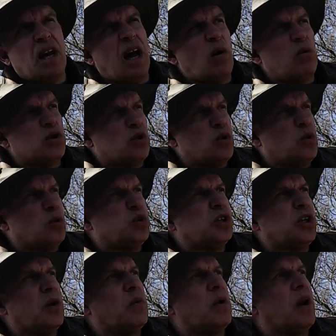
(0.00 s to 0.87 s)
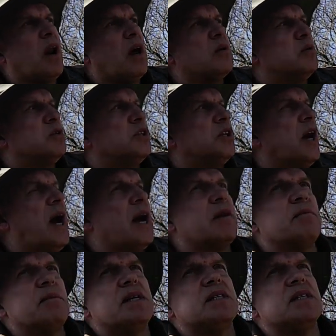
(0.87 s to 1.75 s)
I was also closer,
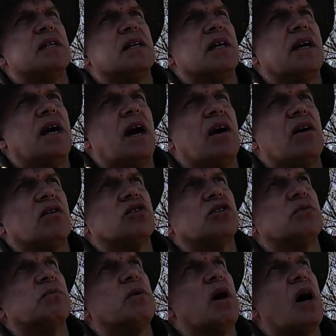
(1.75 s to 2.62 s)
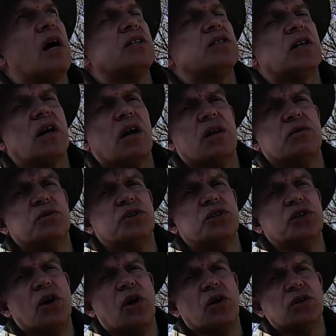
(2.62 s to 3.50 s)
admittedly. I got some nice close
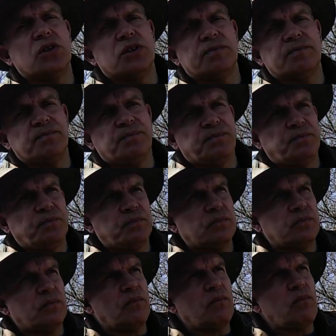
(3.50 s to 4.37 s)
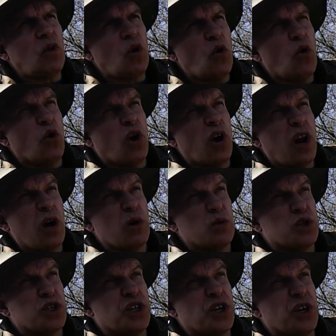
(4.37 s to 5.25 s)
shots, or
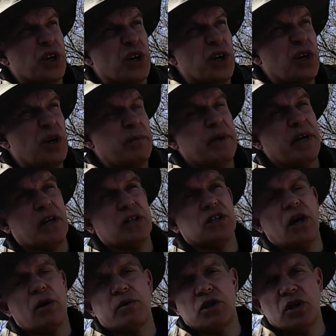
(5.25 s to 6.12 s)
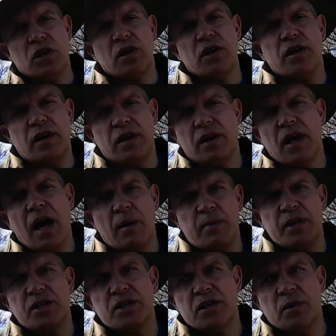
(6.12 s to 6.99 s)
closer, because I was learning the
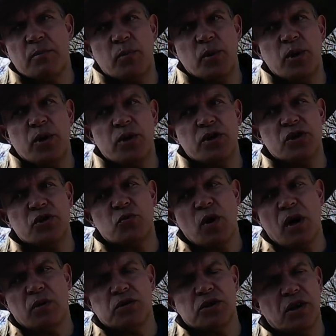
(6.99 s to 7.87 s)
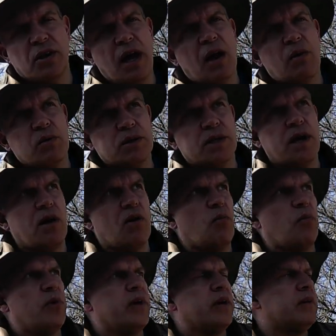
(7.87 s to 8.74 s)
habits of the birds as well, so that was
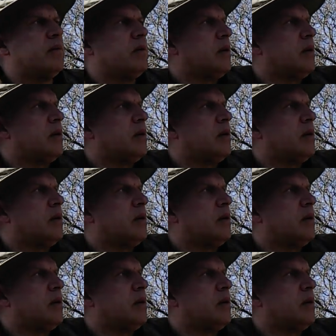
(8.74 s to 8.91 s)
helping.